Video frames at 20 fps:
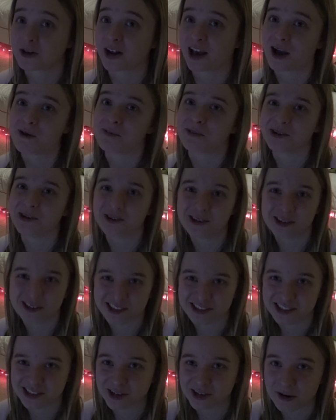what's gonna happen,
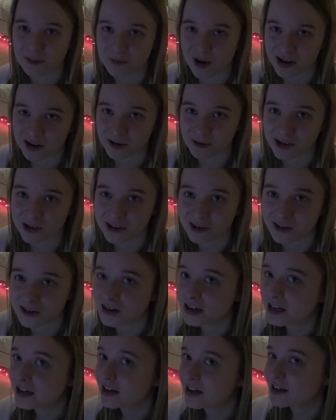because, you know, manga
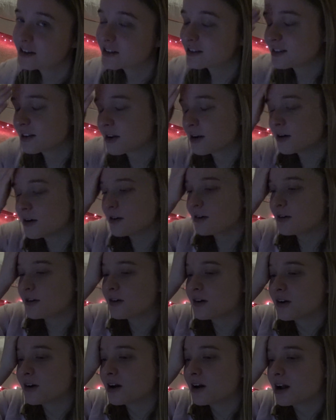reader.
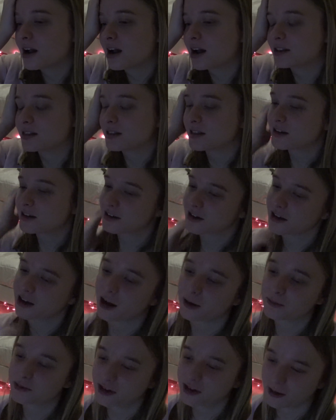So, I think,
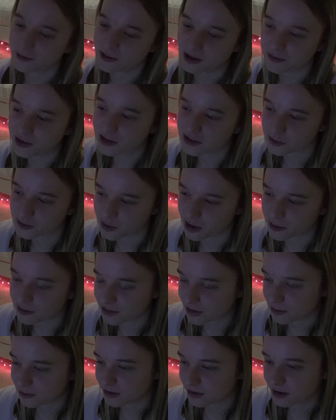yeah, I'm giving it to
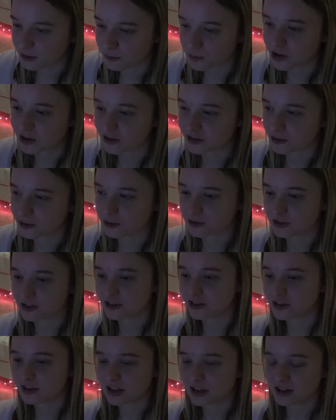Promised Neverland, because
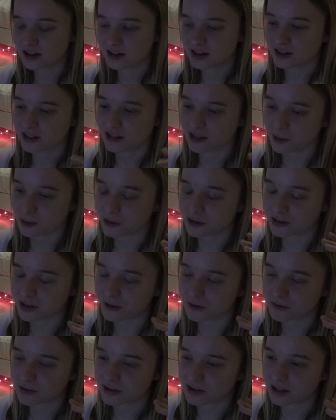there's there
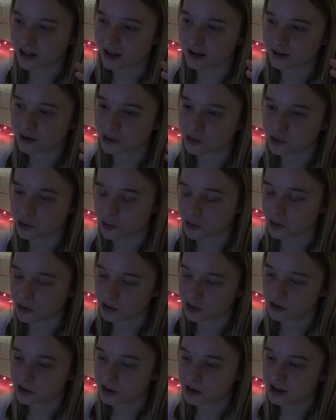was definitely that
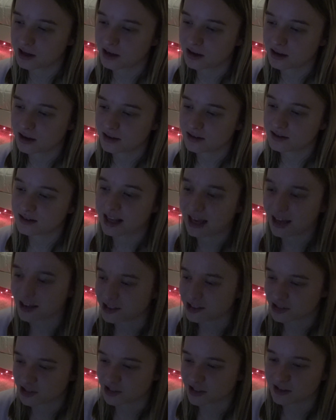good
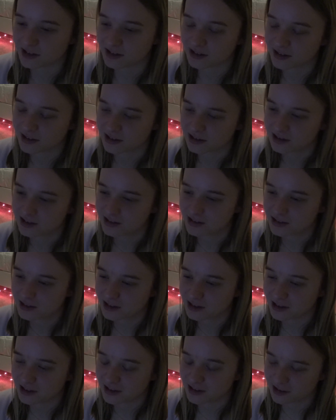tension.
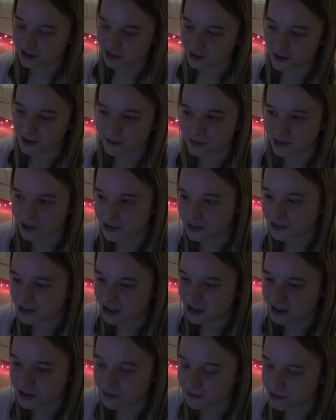So I'm
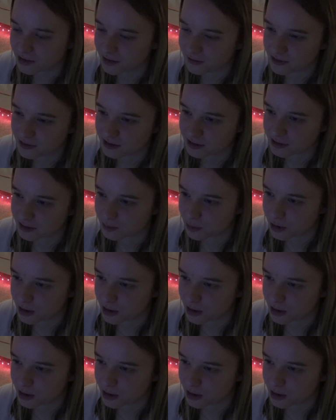gonna give it